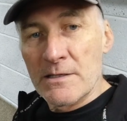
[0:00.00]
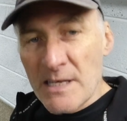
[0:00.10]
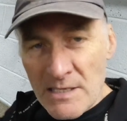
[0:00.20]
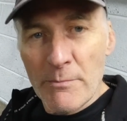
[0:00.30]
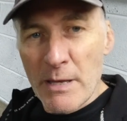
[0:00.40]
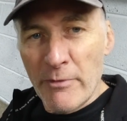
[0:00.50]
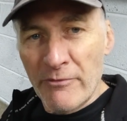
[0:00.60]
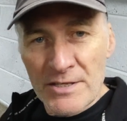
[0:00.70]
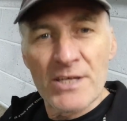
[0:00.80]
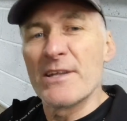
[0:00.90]
So that's that baby
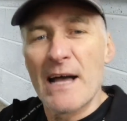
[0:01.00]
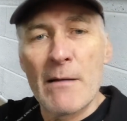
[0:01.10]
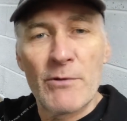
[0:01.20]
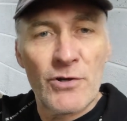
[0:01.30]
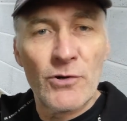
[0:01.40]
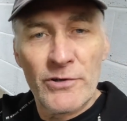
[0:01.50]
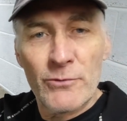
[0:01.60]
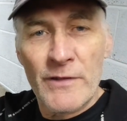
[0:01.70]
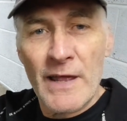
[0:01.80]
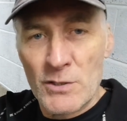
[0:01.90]
fitted. I'm going to go
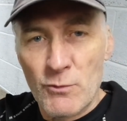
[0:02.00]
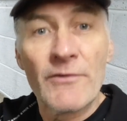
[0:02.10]
do the next